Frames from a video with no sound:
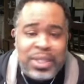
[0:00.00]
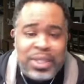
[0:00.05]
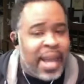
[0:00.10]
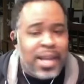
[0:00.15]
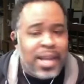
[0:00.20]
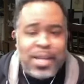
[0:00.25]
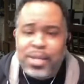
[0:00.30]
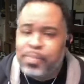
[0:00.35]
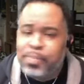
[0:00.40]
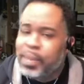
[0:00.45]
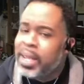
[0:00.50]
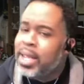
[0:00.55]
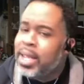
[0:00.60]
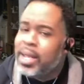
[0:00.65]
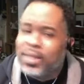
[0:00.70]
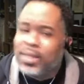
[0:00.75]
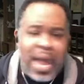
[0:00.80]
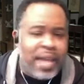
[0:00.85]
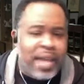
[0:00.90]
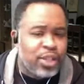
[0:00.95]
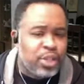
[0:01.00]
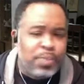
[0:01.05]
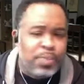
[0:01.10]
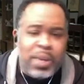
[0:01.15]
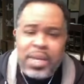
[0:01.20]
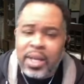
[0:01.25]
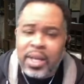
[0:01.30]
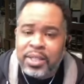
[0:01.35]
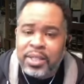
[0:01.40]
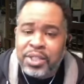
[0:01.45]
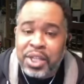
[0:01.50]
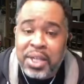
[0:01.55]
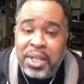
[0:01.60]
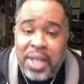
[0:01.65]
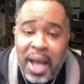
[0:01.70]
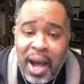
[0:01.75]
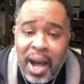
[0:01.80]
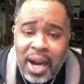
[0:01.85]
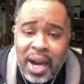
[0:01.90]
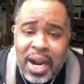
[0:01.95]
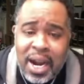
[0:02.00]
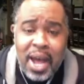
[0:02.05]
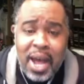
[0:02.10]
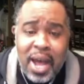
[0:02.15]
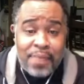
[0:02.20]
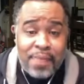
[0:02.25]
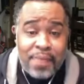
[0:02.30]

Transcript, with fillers: thank be thanks be unto God